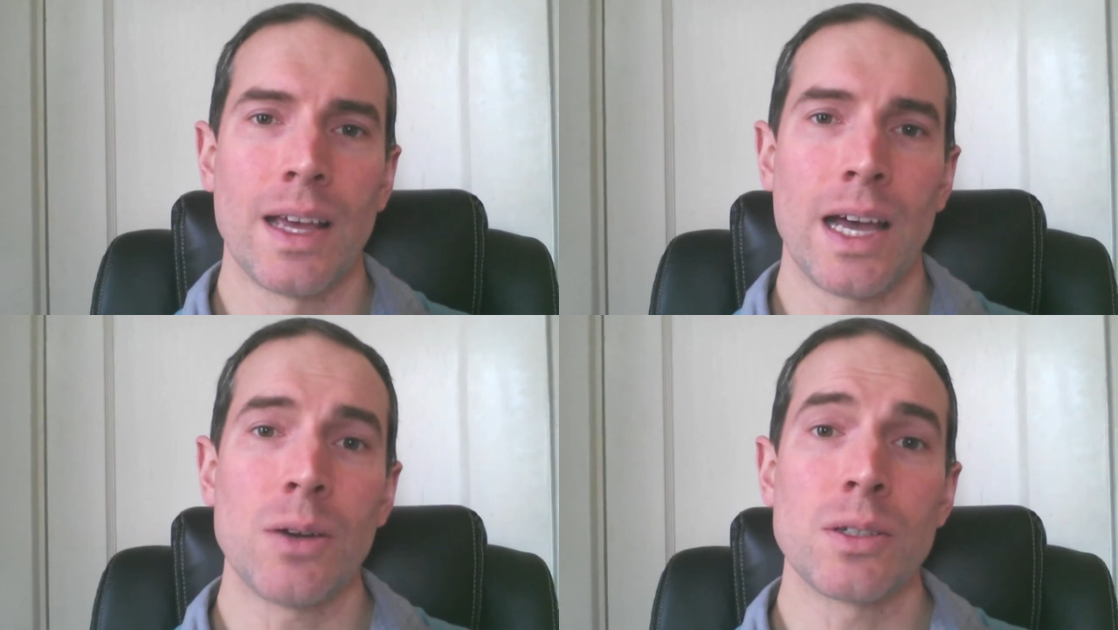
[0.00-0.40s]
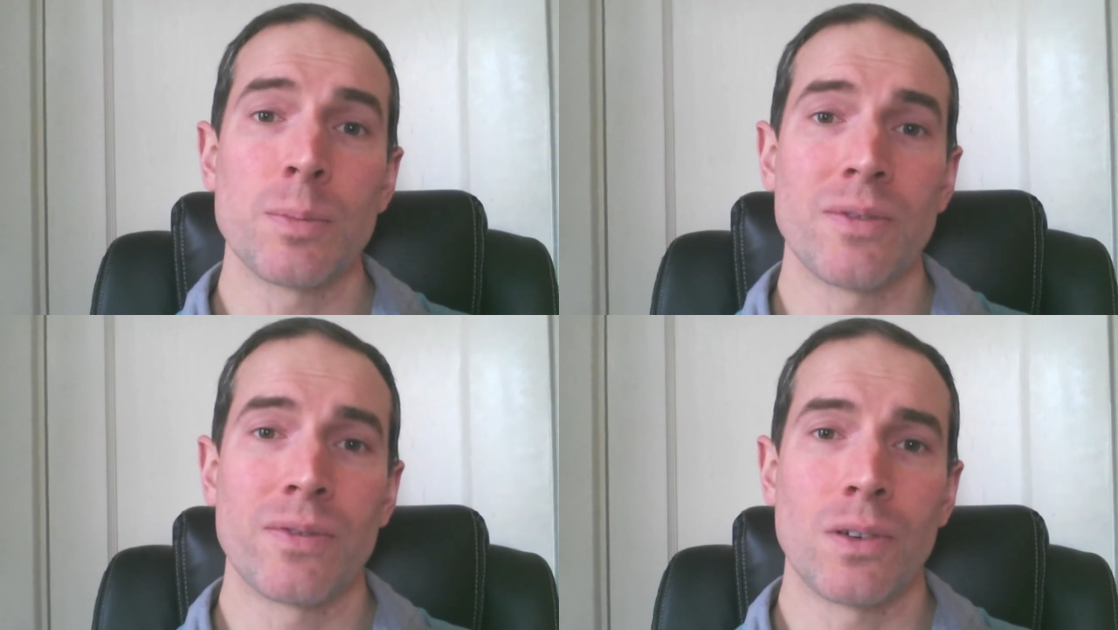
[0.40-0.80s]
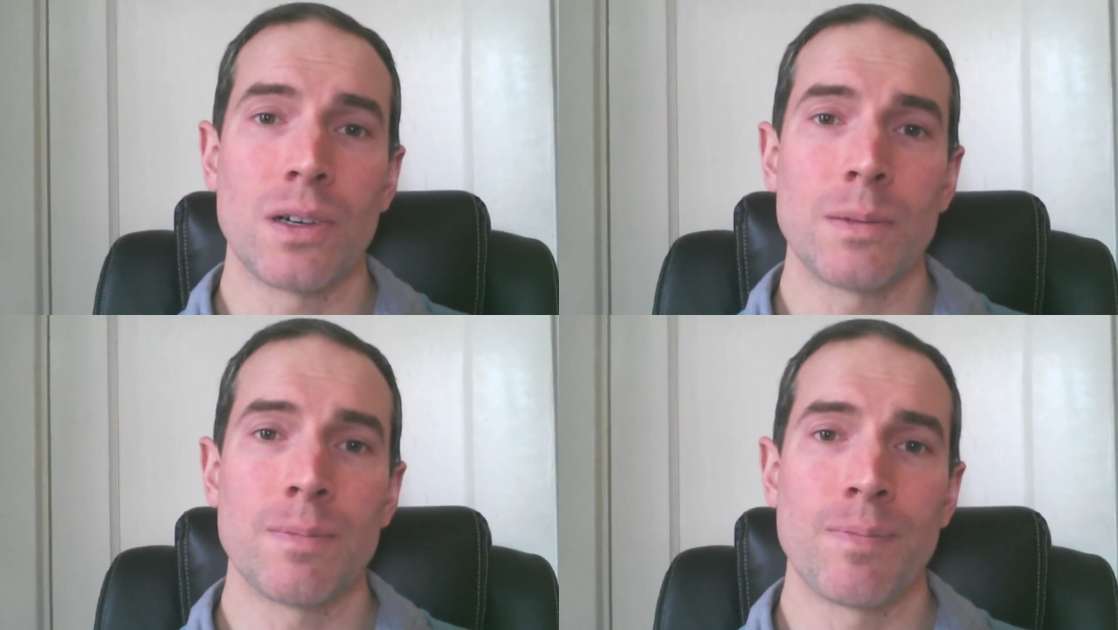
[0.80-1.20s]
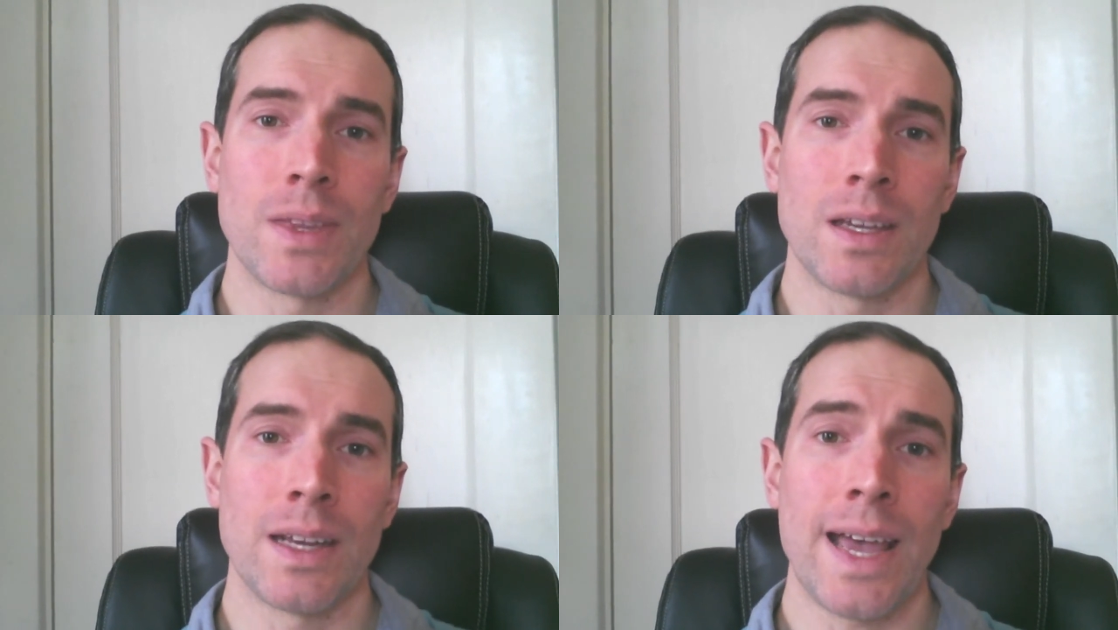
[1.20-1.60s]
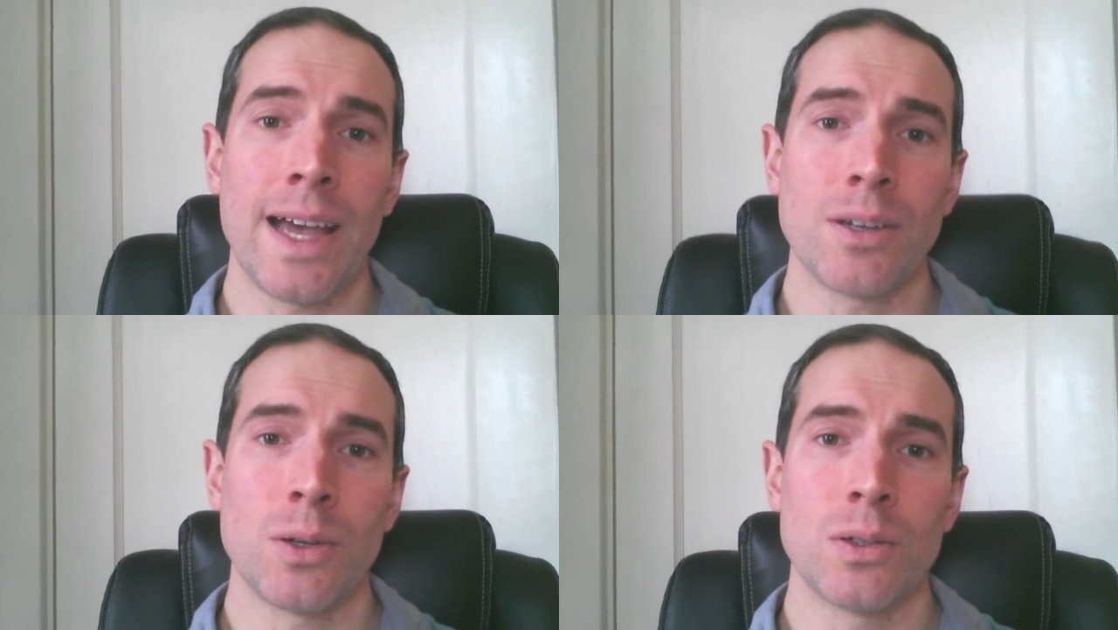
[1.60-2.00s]
how to perform an
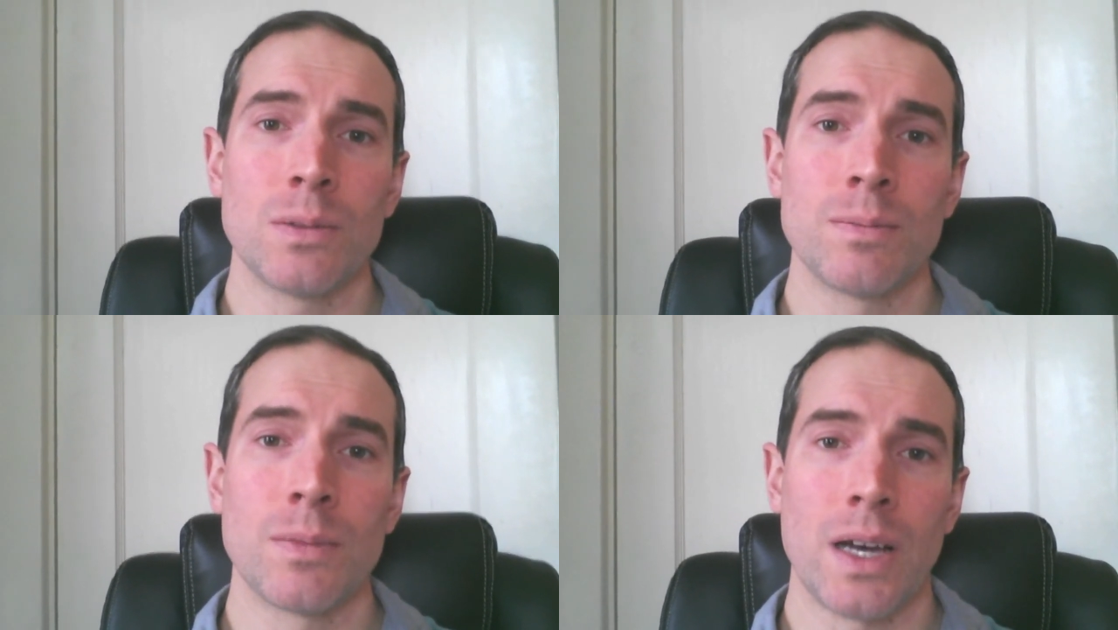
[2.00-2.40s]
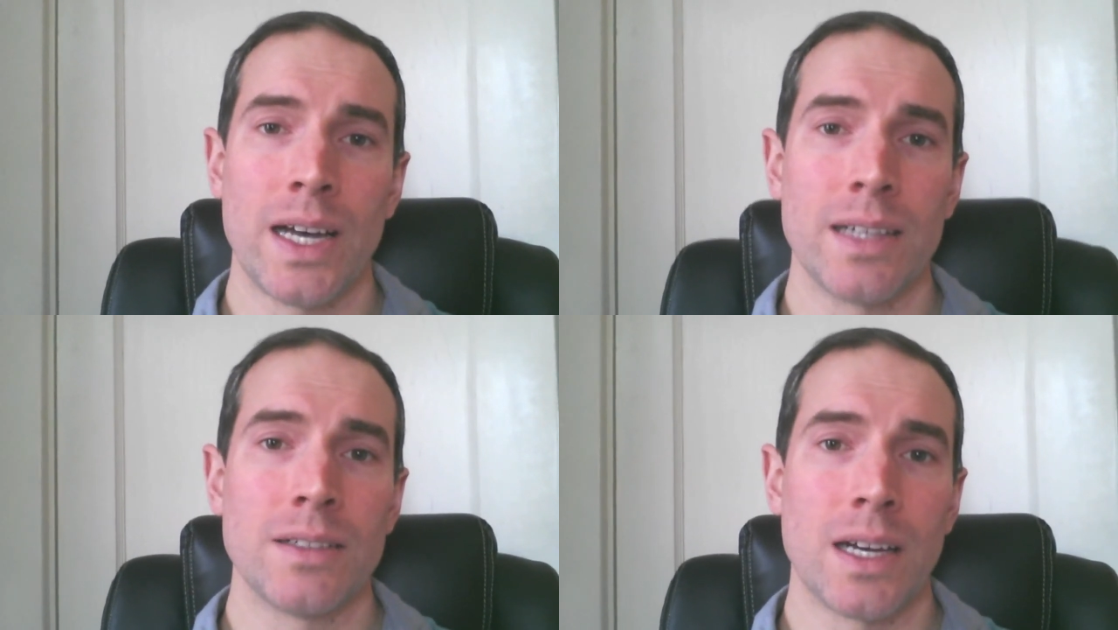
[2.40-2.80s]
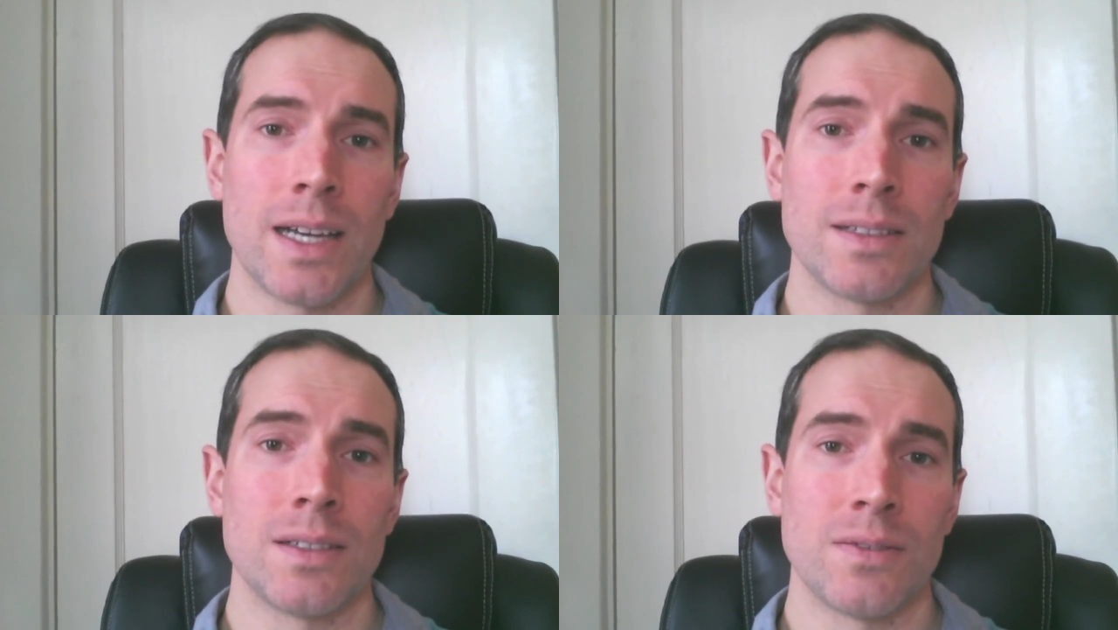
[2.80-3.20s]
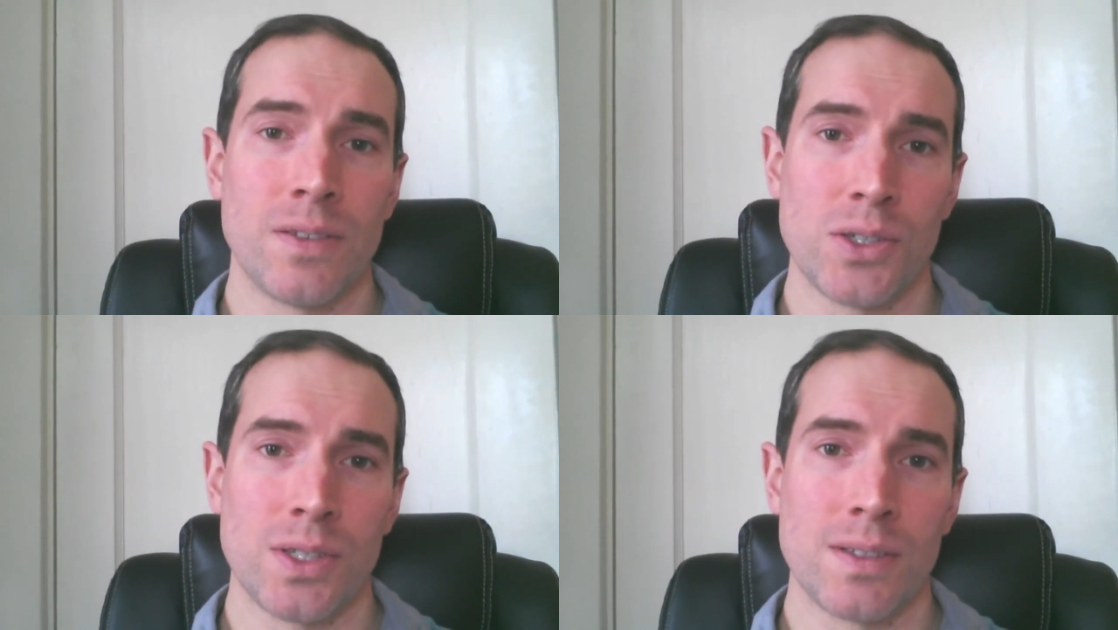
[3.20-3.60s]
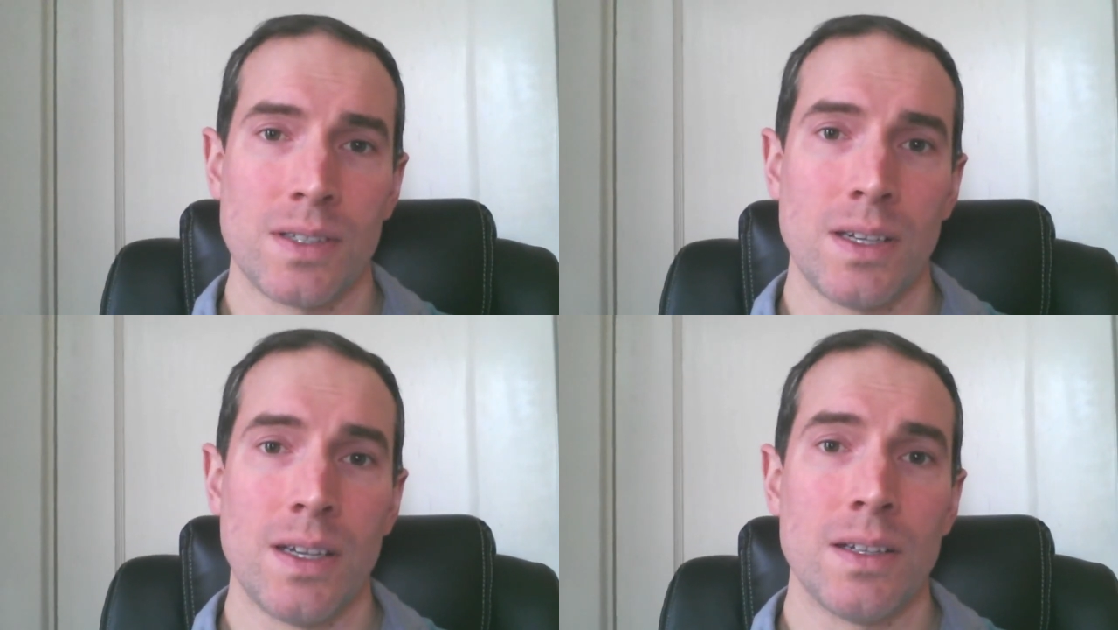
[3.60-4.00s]
at-home iodine
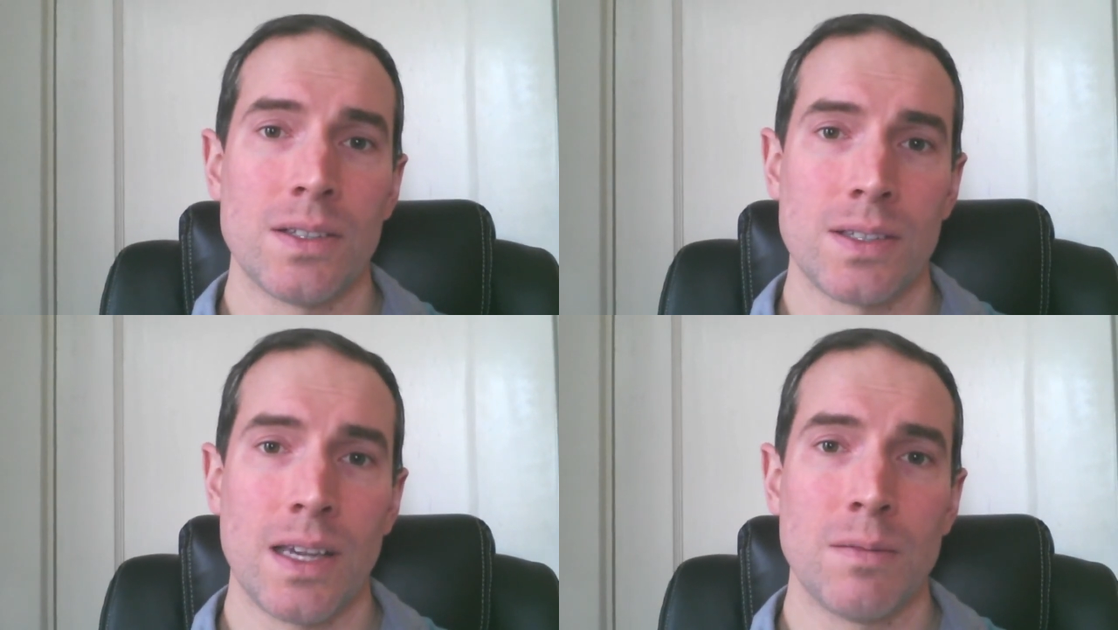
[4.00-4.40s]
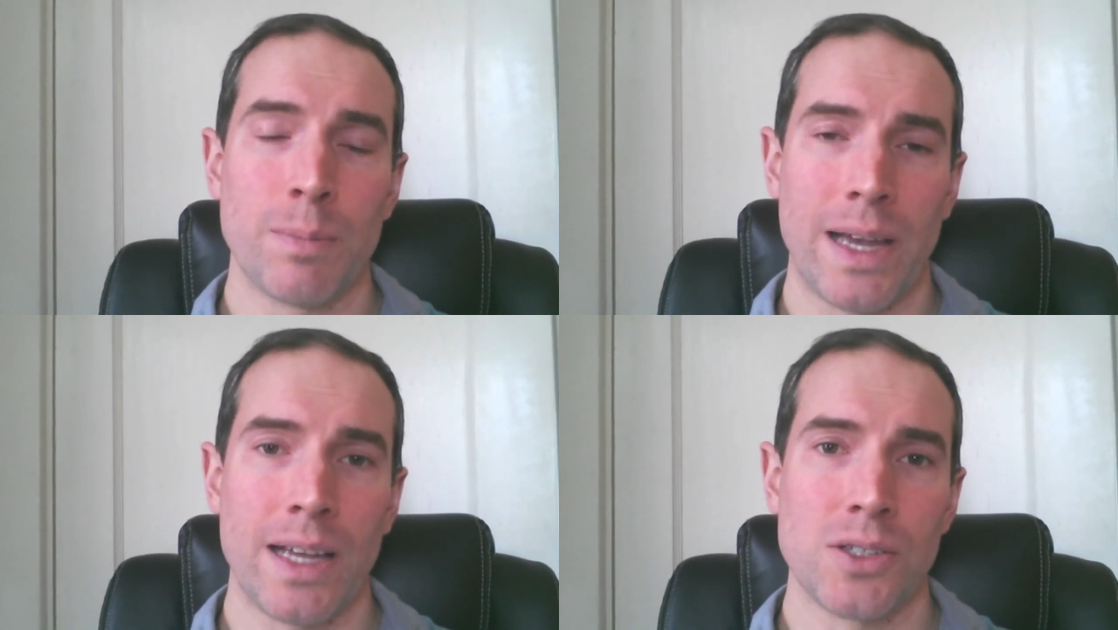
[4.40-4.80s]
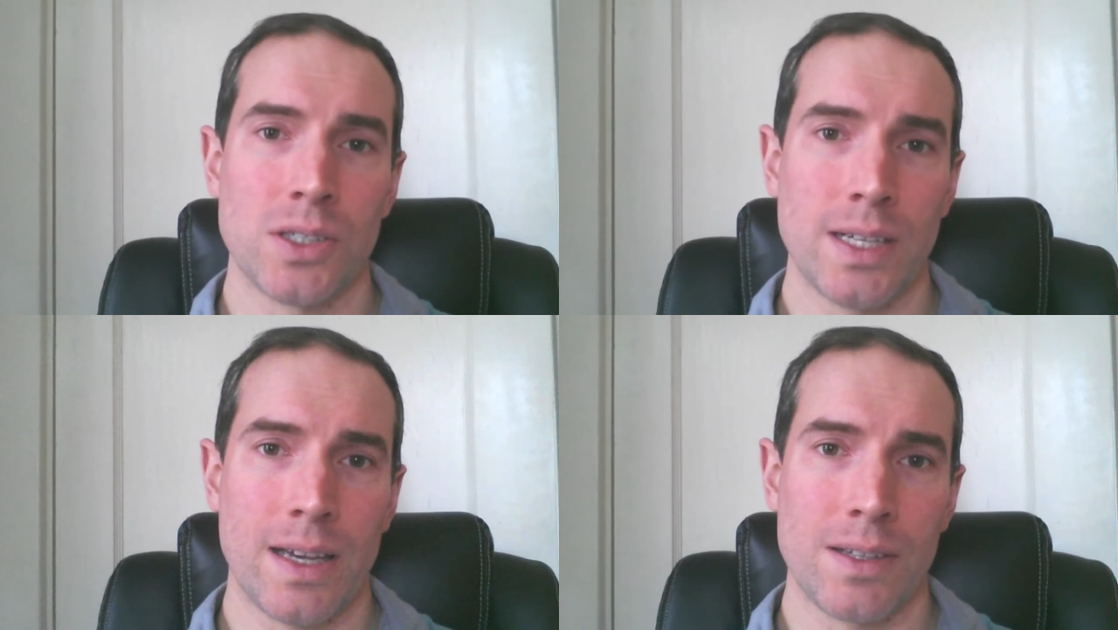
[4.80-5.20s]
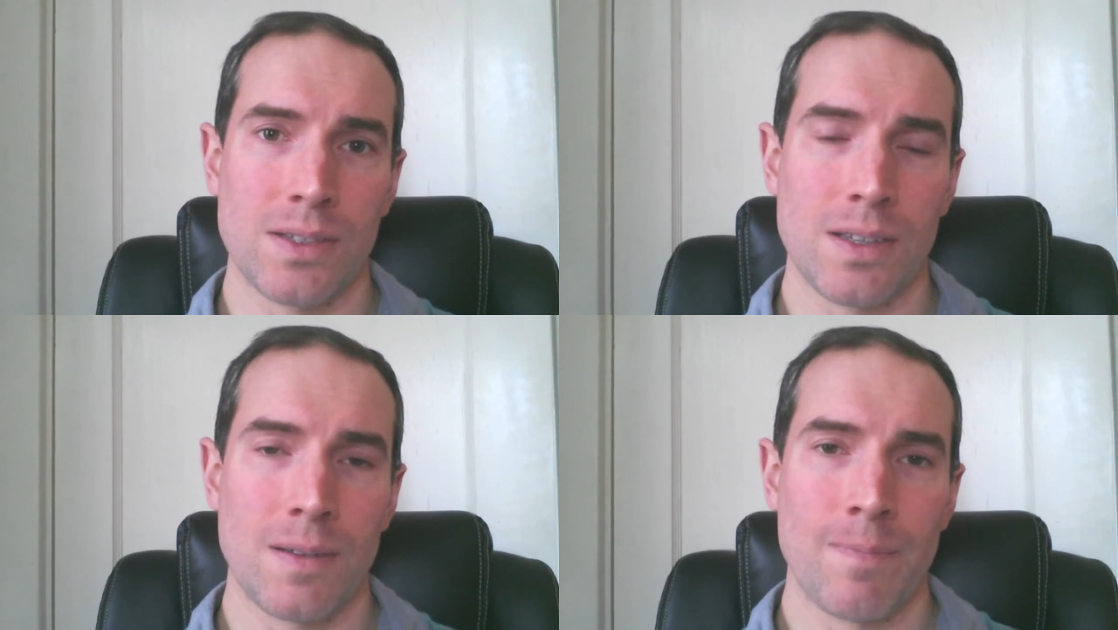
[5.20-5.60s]
deficiency skin patch test.